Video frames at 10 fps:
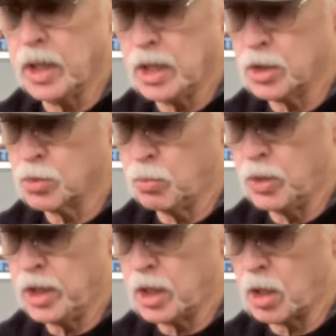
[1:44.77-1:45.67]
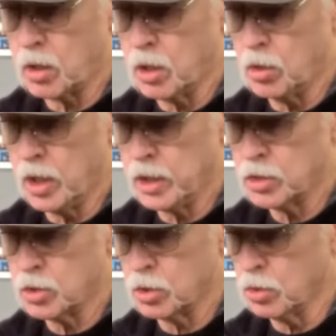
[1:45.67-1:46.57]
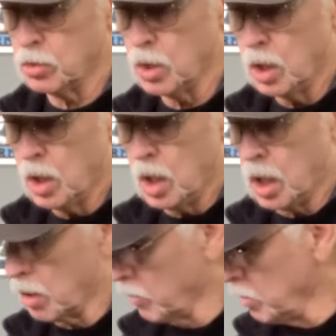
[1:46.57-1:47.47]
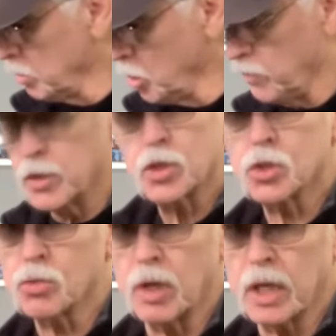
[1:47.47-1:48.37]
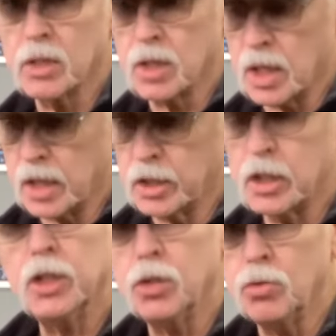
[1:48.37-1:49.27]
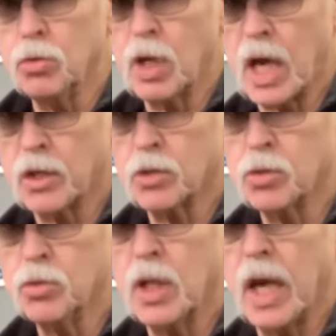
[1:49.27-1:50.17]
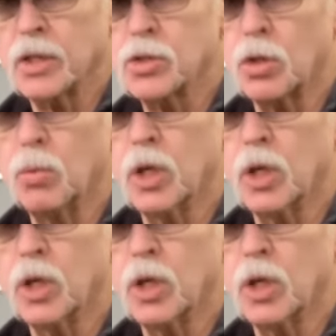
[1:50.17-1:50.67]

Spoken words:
is we are going to remove the strings, and I think you know how to do that, so we're